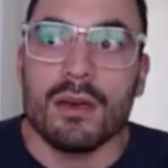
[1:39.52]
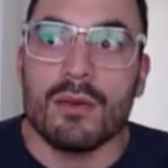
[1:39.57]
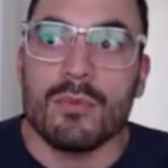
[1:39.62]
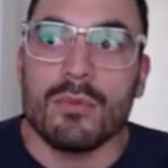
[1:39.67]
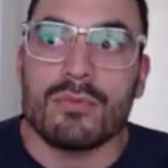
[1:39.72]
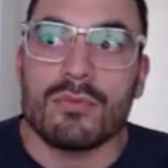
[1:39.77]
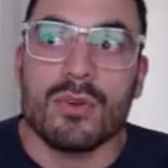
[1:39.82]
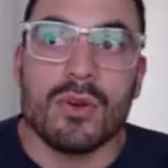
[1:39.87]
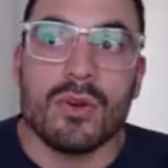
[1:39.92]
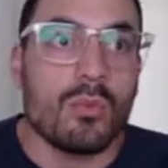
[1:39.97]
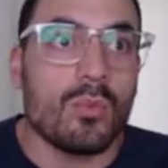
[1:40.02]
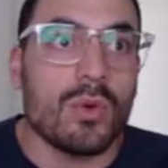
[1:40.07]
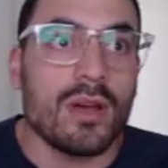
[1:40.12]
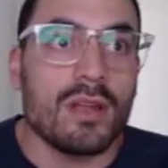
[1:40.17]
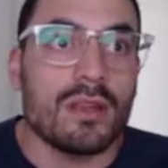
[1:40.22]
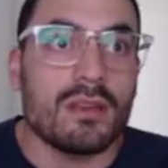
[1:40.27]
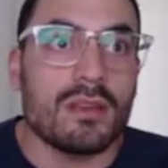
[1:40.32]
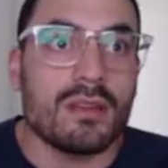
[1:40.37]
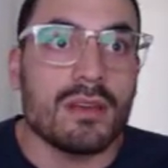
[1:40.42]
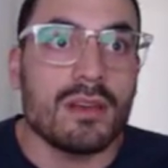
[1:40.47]
We've got
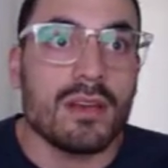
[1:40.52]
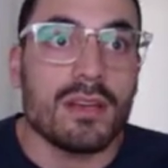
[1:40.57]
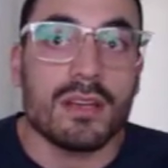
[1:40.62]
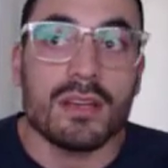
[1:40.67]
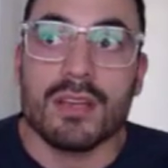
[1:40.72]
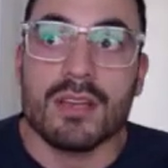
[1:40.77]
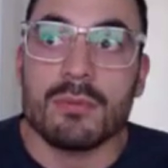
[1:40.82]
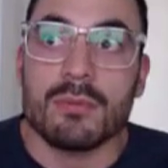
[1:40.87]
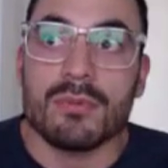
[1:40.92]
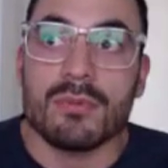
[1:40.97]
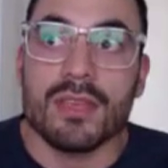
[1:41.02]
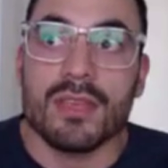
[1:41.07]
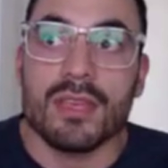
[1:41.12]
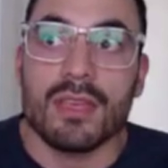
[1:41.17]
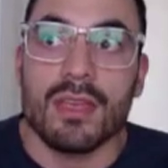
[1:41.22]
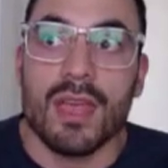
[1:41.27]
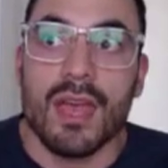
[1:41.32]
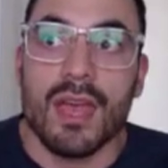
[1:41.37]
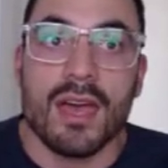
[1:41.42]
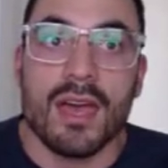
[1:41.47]
a couple
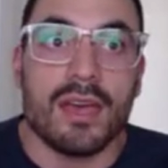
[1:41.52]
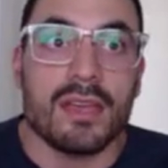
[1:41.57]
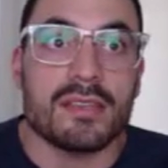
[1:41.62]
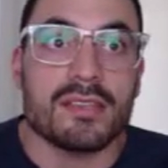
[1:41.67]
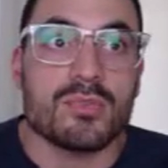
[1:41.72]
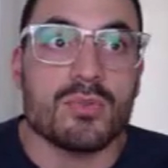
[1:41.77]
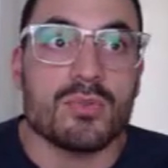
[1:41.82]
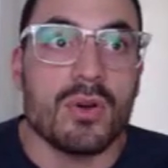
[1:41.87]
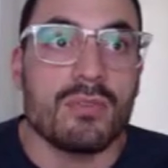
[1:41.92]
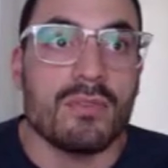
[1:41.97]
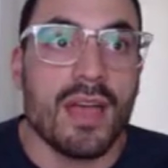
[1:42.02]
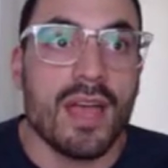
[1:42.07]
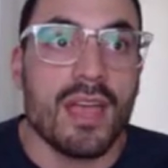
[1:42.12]
here at 12